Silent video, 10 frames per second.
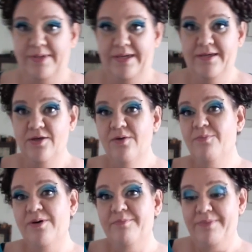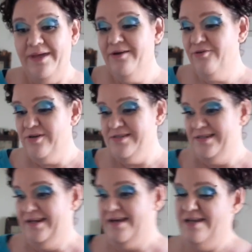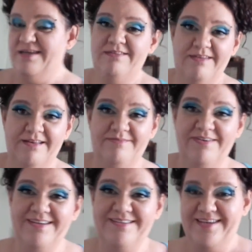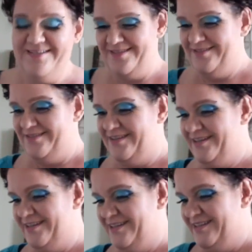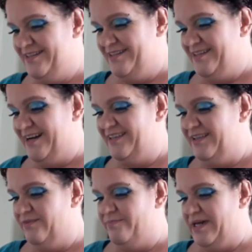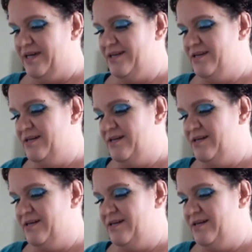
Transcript: You can put bacon grease in anything to make it taste good. I love bacon.